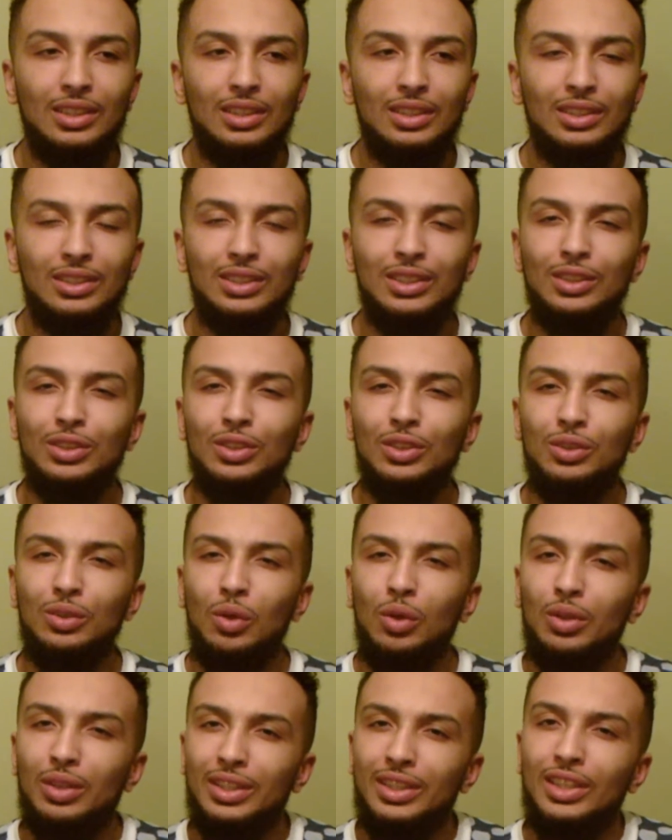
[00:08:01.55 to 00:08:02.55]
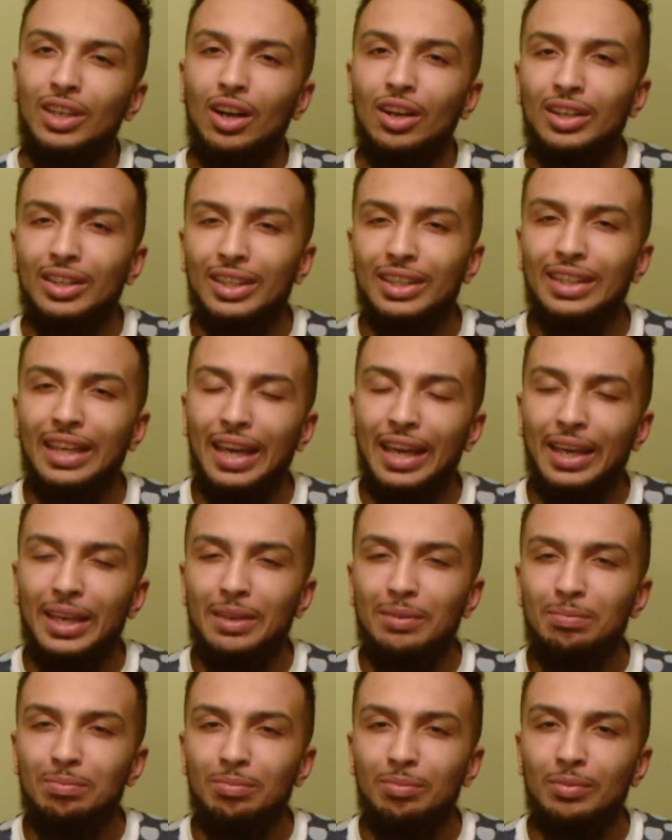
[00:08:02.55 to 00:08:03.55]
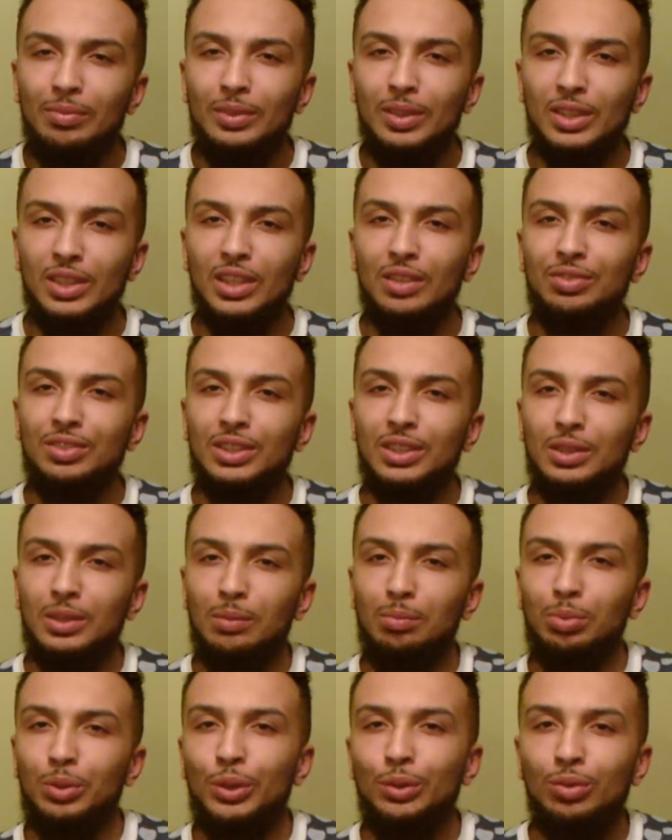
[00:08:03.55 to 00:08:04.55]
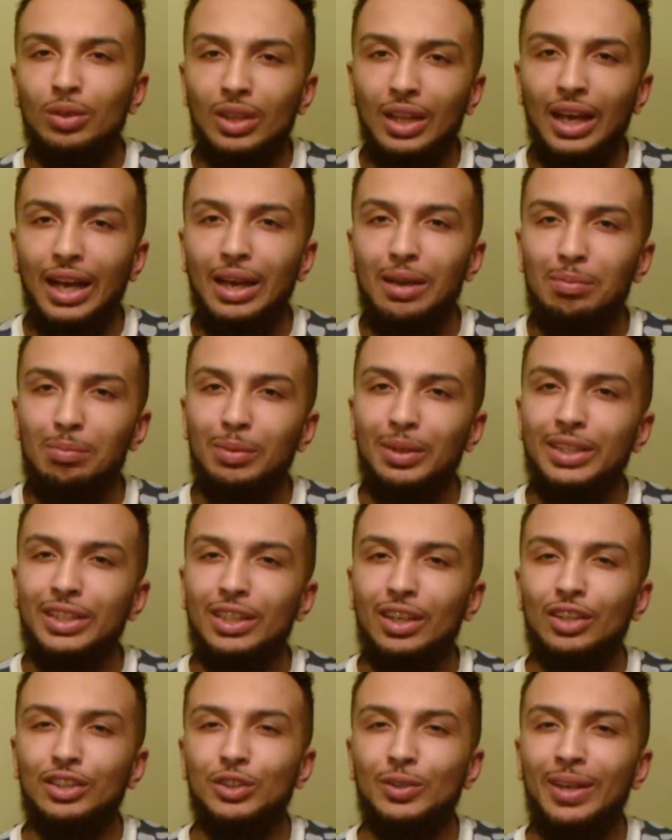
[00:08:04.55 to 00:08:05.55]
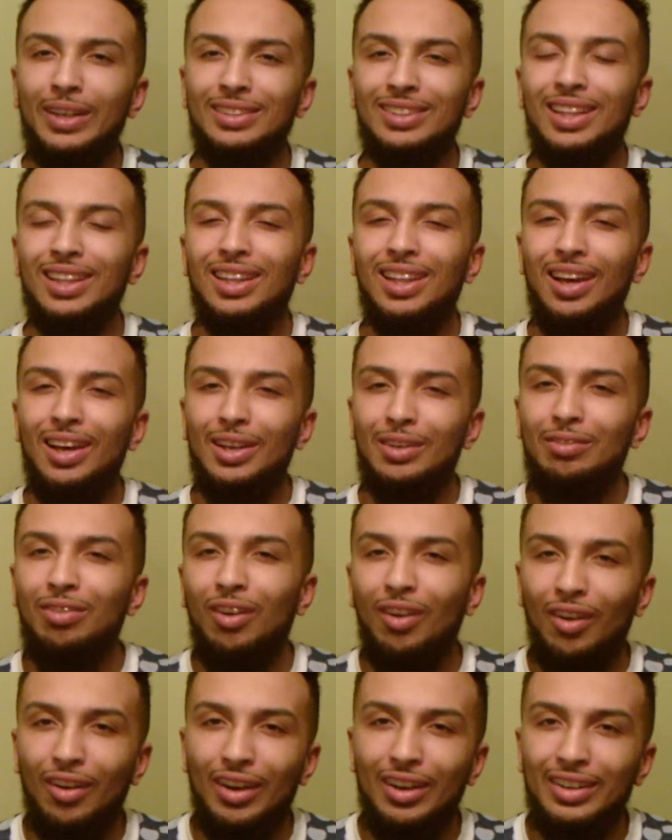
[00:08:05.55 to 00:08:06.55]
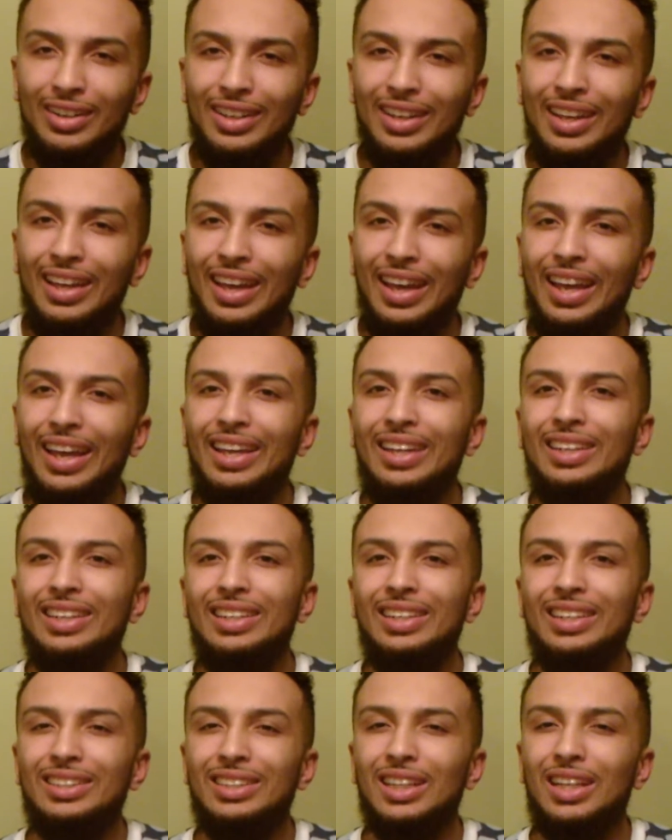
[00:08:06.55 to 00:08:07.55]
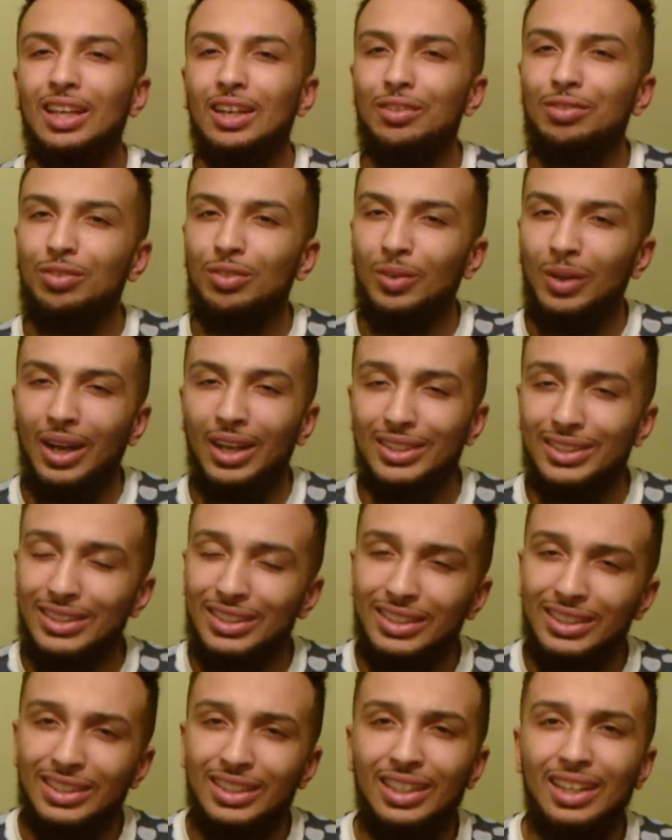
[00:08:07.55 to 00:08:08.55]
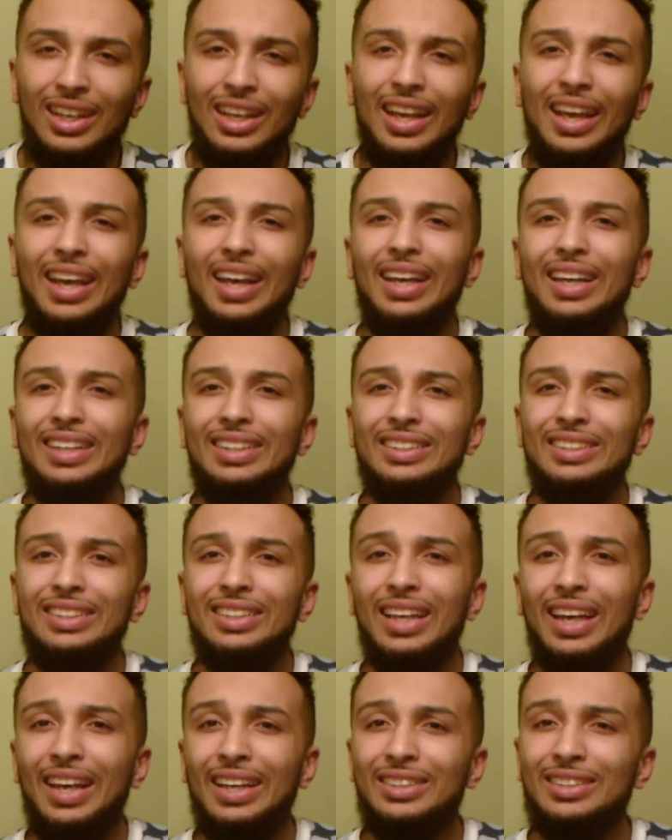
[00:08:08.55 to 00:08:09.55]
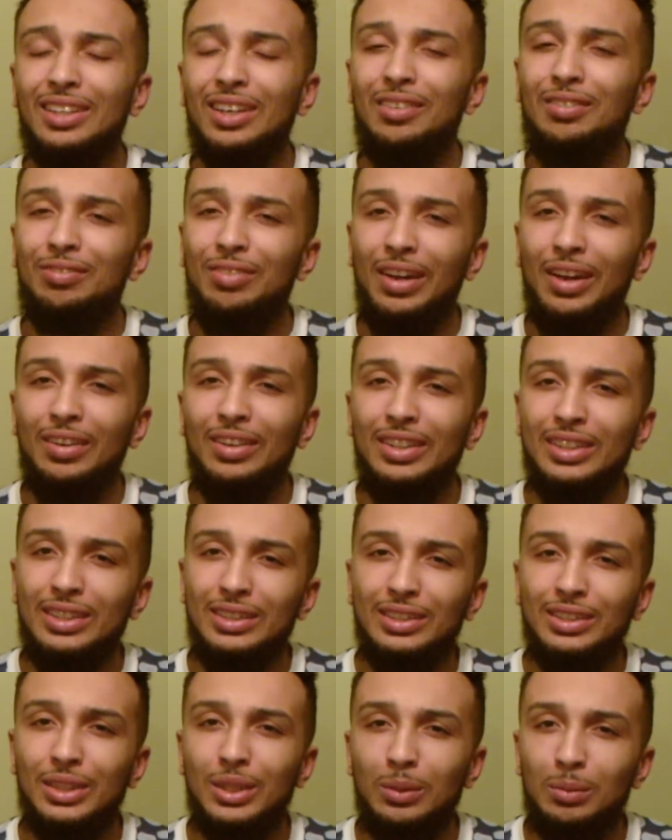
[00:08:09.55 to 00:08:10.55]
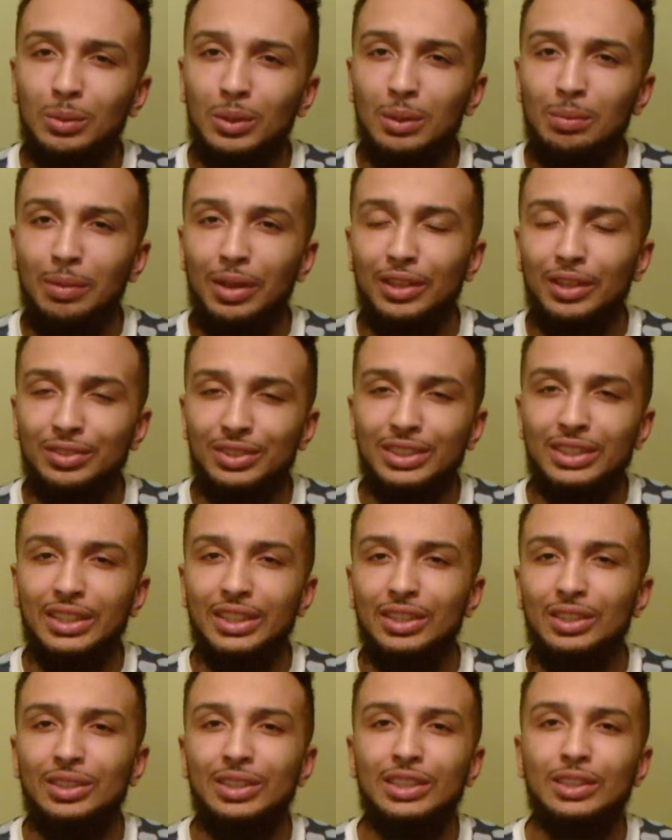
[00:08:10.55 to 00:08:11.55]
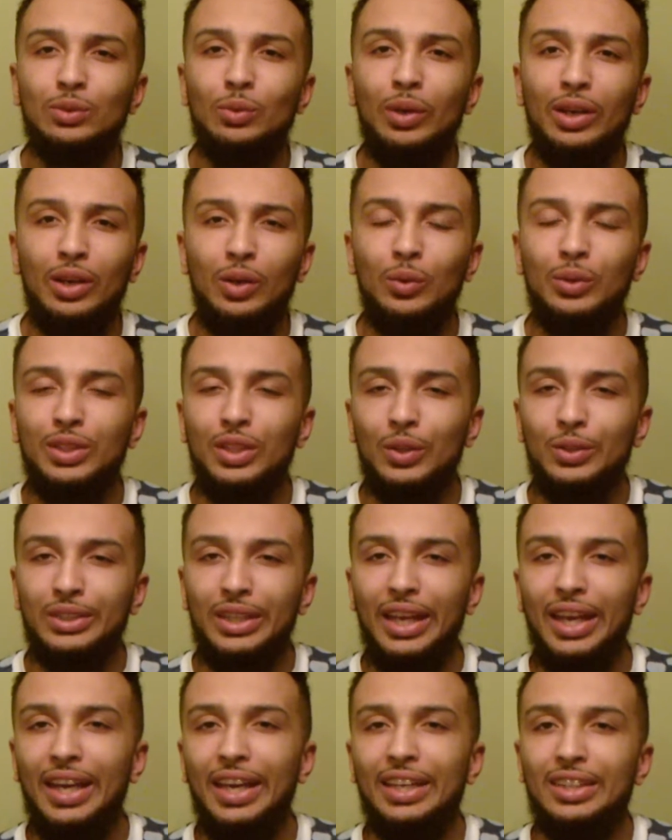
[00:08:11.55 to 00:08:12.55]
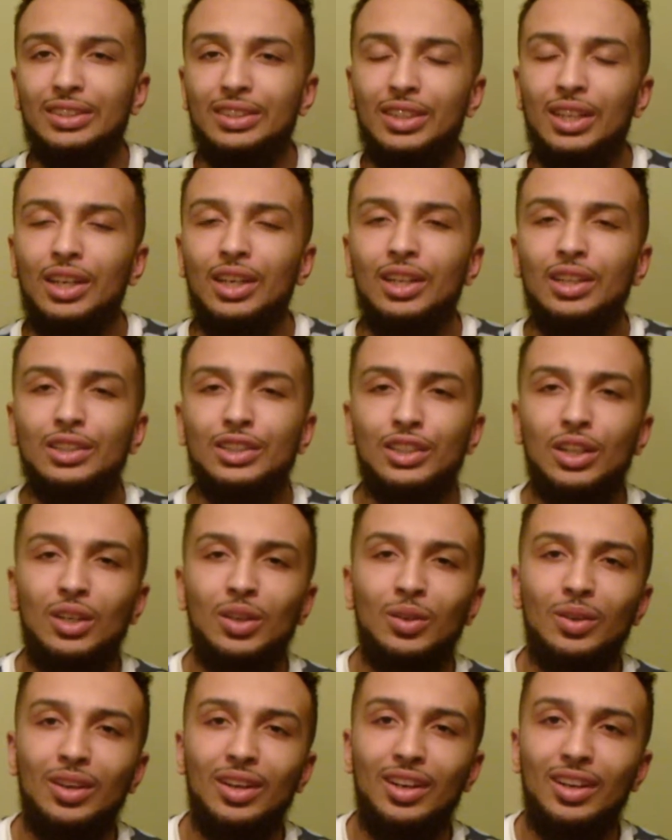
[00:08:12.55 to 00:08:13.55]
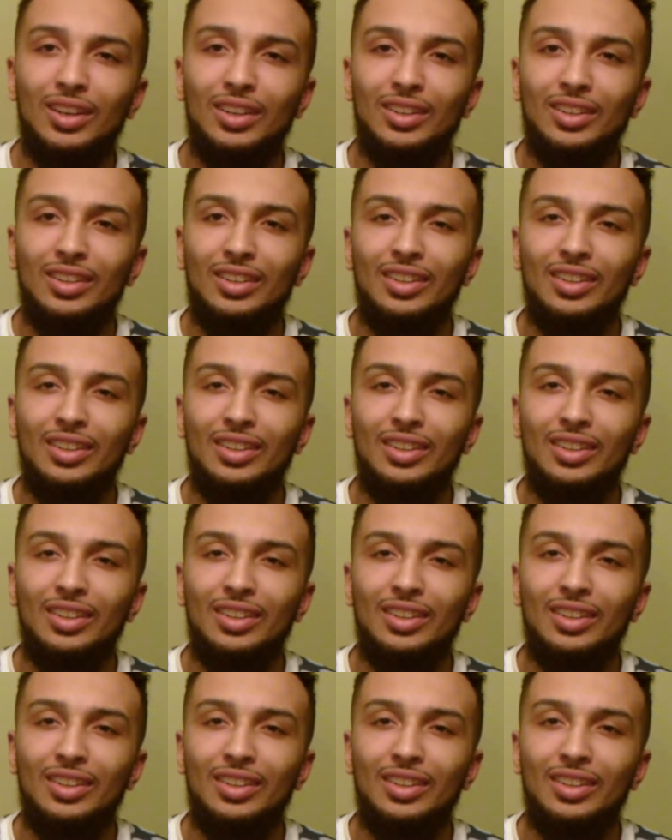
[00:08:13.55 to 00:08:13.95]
still young in the game, young enough to improve a lot, but he also has a lot of heart, and he has a lot of ferocity, and he has a very considerable amount of skill as well with those hands. So